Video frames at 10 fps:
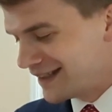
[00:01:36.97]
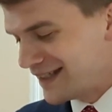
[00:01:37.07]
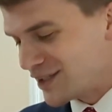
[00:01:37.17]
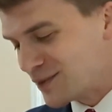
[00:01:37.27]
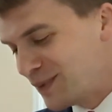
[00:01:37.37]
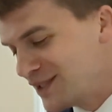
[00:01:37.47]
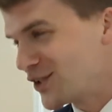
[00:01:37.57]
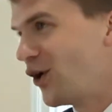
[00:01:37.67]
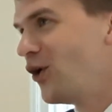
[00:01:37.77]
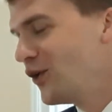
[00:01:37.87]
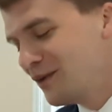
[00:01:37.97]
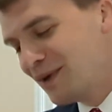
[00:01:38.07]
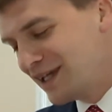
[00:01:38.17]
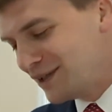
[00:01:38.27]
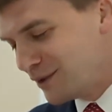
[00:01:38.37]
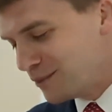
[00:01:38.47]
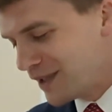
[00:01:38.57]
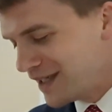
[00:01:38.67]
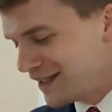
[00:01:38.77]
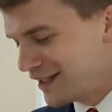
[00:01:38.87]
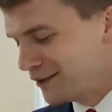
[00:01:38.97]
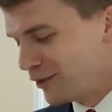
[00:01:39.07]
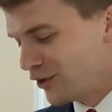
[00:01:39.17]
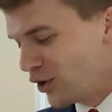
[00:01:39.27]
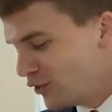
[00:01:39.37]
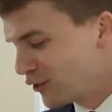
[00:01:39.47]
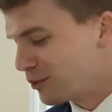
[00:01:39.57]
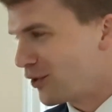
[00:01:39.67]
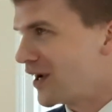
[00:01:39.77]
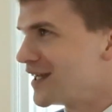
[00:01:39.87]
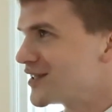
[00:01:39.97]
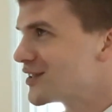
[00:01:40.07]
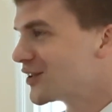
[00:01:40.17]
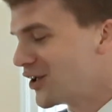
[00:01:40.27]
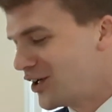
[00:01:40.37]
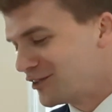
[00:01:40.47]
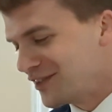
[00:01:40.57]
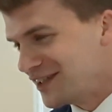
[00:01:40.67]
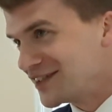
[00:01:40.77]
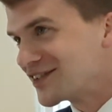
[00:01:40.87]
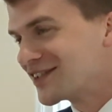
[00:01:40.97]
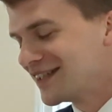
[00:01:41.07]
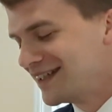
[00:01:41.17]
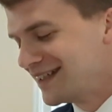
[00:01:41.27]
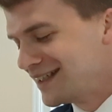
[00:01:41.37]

He spends all the money we pay him on overpriced coffees.